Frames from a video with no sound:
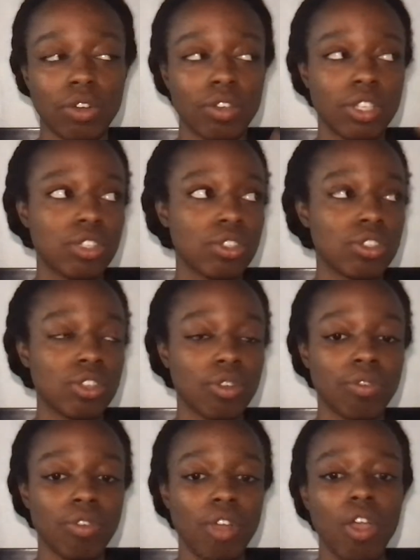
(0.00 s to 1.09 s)
legions of
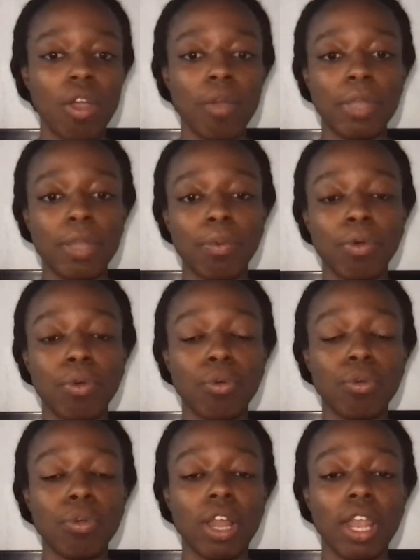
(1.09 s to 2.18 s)
people who
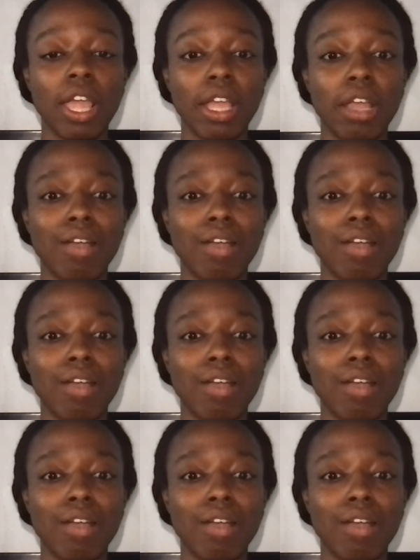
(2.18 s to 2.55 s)
are like,